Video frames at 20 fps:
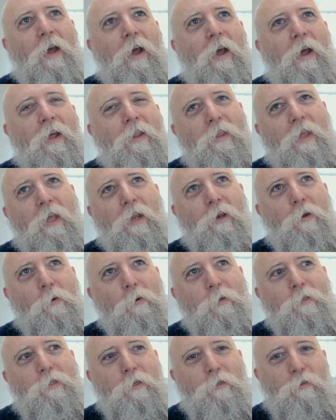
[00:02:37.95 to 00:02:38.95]
and then
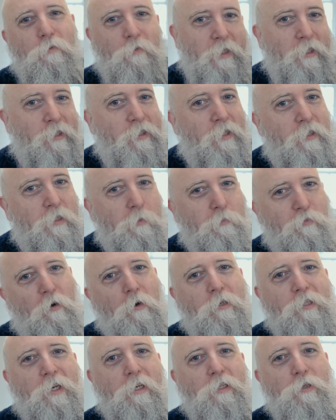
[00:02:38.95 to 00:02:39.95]
also to release it as a
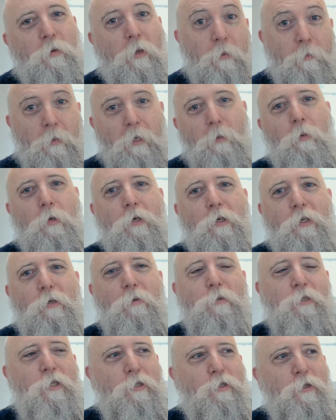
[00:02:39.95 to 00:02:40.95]
project so that people could
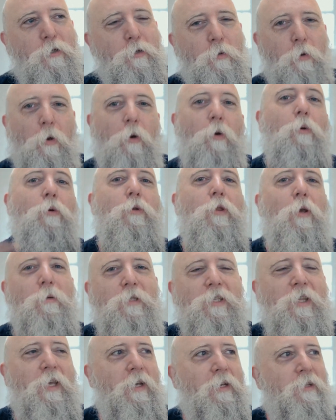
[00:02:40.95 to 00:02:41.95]
use the tool, all
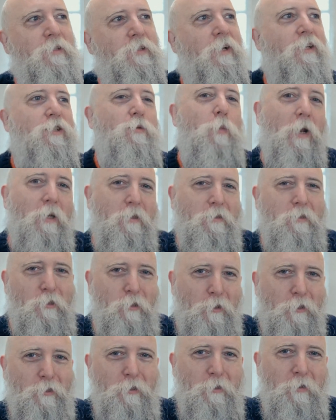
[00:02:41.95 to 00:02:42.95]
those things, as well as
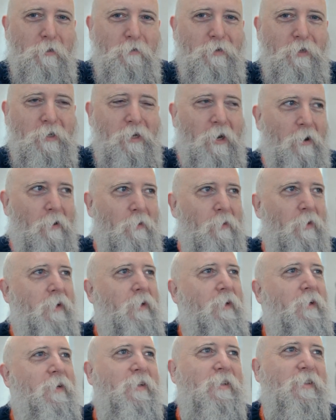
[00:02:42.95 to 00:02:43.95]
just do the video.
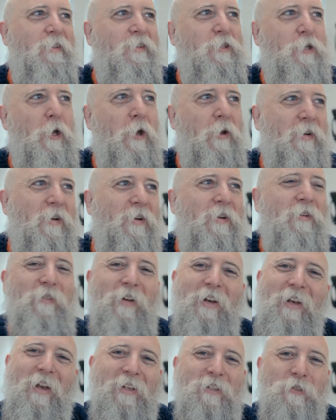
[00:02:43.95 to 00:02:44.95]
So
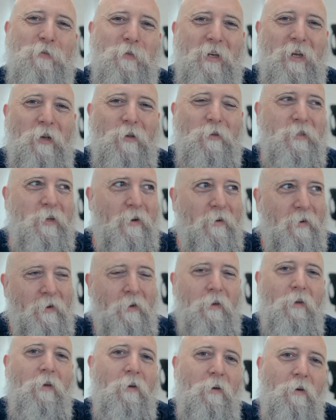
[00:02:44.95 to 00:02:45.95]
when last week I was going,
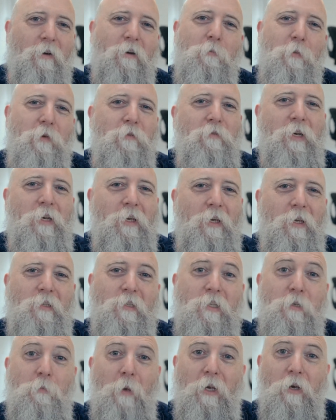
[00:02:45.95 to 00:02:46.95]
oh, it'll be really
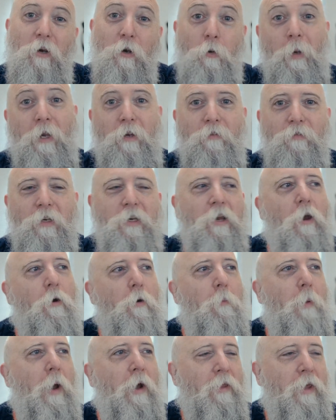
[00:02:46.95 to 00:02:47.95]
easy to make a quick video
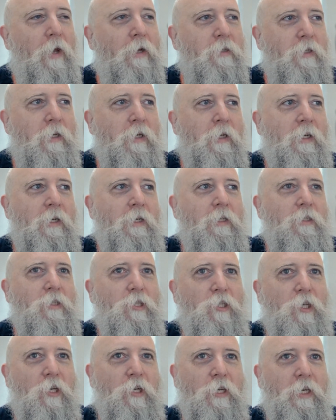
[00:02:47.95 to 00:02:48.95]
about that, to
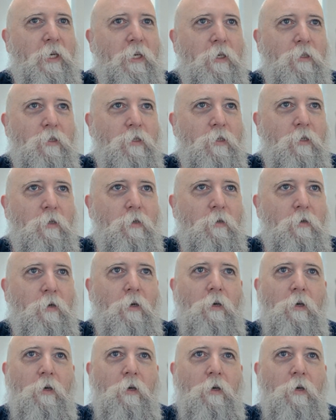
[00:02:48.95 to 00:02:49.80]
turning into